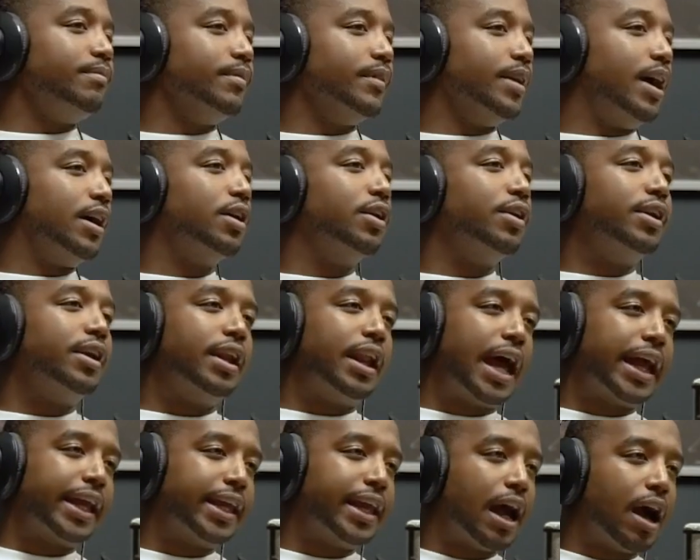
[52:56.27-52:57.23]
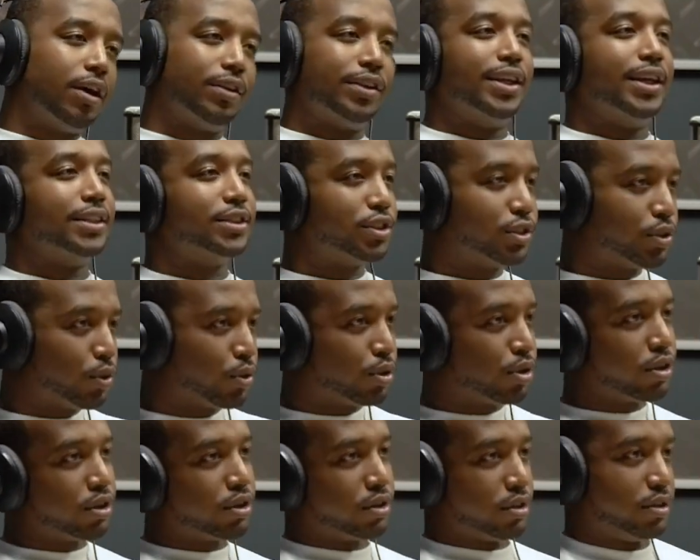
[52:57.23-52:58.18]
I go to the Nike McDonald's outlet
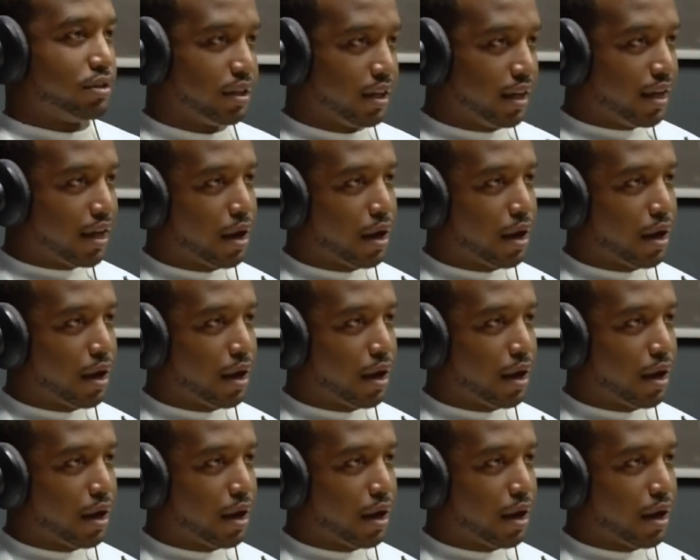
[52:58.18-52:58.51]
store and shit.